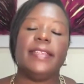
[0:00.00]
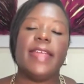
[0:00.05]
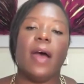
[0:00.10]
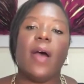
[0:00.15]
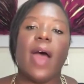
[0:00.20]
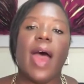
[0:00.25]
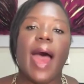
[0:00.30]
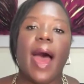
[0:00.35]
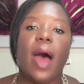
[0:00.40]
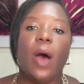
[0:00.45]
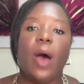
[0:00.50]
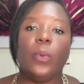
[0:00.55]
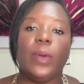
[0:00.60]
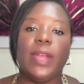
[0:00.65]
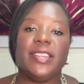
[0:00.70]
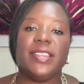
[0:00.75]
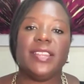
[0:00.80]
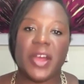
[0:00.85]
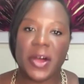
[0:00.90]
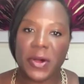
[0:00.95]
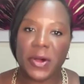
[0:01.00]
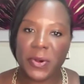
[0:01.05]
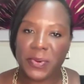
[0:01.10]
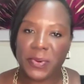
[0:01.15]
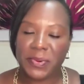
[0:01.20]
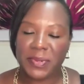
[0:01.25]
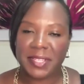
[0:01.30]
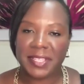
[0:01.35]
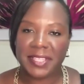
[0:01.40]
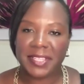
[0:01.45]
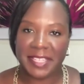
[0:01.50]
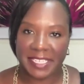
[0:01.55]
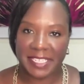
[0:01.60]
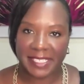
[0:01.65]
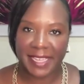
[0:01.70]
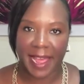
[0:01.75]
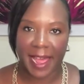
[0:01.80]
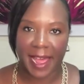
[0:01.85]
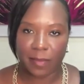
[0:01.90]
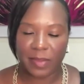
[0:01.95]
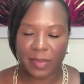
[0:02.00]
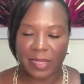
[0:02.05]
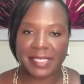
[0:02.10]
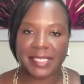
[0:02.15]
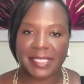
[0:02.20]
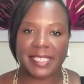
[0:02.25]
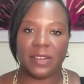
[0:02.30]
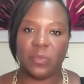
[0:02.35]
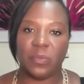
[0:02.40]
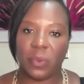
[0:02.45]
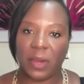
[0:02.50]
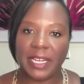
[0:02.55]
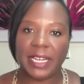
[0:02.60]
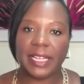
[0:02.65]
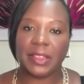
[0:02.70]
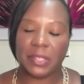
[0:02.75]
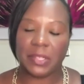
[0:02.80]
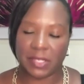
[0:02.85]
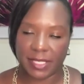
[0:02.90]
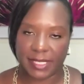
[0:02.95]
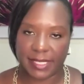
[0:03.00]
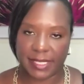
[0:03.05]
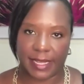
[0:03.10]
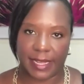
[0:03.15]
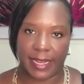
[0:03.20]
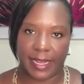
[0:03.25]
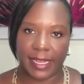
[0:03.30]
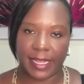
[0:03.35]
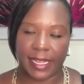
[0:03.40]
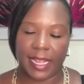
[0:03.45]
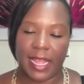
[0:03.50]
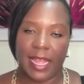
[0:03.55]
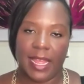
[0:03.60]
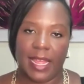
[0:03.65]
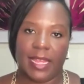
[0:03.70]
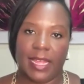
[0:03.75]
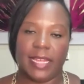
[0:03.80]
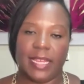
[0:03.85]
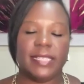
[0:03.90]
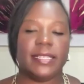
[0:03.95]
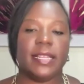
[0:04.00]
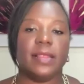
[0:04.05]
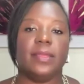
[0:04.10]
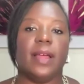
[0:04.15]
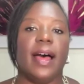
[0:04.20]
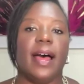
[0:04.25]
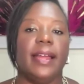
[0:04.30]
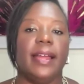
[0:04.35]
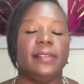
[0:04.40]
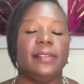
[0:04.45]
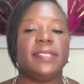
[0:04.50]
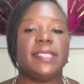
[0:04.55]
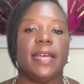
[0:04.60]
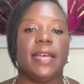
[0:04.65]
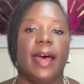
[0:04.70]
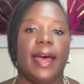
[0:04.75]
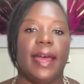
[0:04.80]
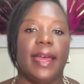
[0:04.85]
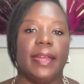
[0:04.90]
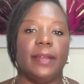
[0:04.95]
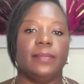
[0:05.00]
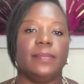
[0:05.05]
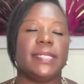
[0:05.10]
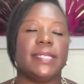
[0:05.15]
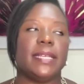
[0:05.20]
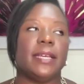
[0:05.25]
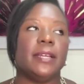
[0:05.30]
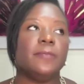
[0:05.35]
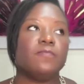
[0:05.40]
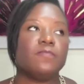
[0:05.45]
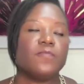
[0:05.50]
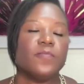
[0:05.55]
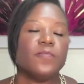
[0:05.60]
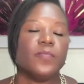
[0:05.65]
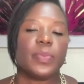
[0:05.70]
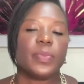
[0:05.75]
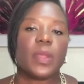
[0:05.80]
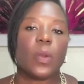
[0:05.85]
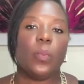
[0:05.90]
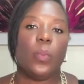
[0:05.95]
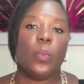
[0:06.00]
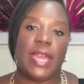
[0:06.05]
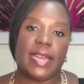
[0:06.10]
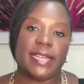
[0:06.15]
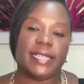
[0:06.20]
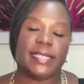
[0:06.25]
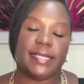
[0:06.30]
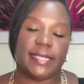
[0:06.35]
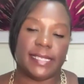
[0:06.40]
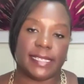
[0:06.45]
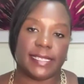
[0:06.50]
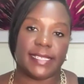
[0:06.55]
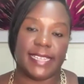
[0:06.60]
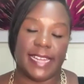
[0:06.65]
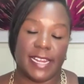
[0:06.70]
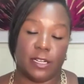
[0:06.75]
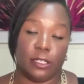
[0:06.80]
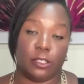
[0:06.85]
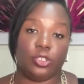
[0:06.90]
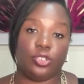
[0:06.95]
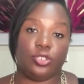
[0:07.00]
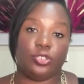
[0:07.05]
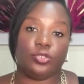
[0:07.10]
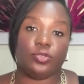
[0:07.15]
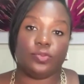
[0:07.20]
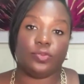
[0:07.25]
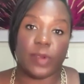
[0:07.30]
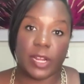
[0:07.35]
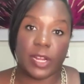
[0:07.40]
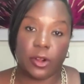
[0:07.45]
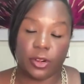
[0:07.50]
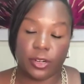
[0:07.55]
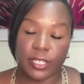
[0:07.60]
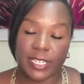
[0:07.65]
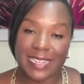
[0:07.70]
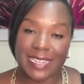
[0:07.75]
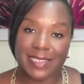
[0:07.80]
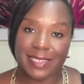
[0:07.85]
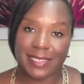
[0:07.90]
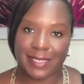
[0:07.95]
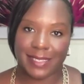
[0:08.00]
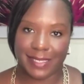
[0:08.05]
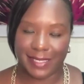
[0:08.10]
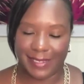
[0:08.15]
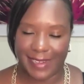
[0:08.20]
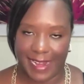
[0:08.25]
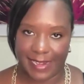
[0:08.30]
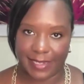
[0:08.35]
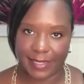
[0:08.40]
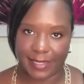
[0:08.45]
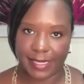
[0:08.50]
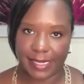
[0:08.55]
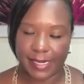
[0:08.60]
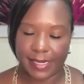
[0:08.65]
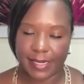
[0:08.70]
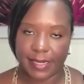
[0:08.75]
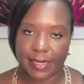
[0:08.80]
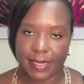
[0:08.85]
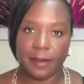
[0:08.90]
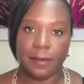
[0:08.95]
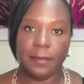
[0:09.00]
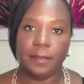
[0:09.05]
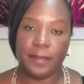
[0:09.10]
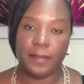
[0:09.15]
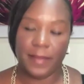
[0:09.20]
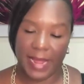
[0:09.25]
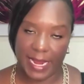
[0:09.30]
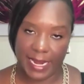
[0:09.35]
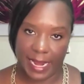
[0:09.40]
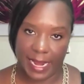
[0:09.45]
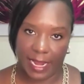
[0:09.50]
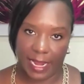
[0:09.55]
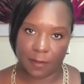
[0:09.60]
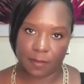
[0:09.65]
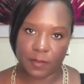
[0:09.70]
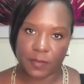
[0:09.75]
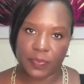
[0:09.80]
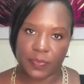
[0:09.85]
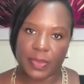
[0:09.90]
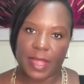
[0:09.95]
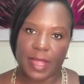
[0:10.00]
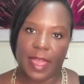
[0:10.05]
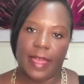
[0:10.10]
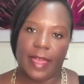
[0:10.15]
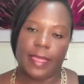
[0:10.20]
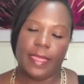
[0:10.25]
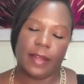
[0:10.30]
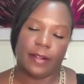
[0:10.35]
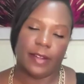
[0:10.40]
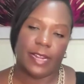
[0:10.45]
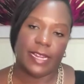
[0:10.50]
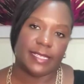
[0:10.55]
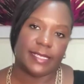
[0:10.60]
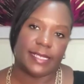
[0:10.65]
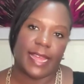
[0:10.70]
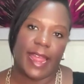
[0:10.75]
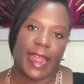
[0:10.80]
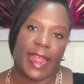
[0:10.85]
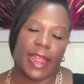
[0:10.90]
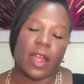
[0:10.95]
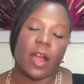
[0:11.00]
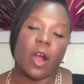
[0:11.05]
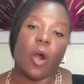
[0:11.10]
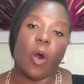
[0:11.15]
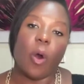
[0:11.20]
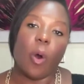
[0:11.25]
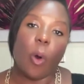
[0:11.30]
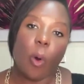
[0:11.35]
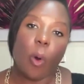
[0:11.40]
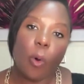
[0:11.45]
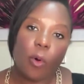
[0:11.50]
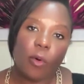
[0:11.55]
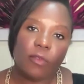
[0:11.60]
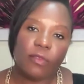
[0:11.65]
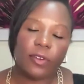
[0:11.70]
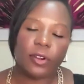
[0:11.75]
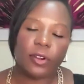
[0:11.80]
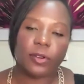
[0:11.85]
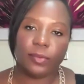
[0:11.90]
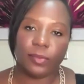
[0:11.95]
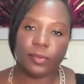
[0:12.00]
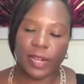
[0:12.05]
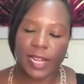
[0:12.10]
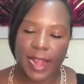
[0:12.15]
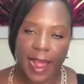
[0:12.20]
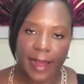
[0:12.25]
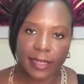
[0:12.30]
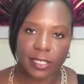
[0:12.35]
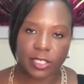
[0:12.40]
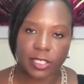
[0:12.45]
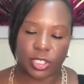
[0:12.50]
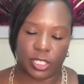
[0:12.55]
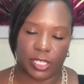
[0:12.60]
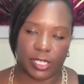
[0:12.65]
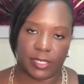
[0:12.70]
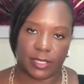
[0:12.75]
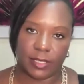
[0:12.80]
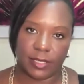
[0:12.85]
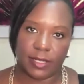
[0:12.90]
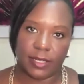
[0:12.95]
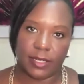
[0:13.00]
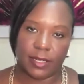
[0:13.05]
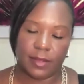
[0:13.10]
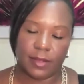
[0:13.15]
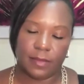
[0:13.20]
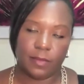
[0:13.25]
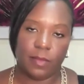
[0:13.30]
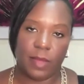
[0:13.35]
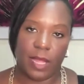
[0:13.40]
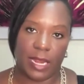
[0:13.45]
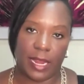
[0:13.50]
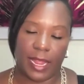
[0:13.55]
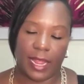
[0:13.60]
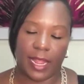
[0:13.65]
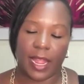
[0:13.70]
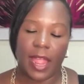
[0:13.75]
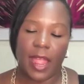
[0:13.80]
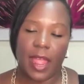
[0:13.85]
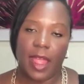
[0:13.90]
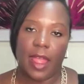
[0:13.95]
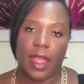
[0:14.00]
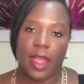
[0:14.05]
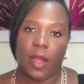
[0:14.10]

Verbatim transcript: Now, how we know this happens and what it looks like is a lot of times we exist in a triggered state, meaning there is a overreaction, meaning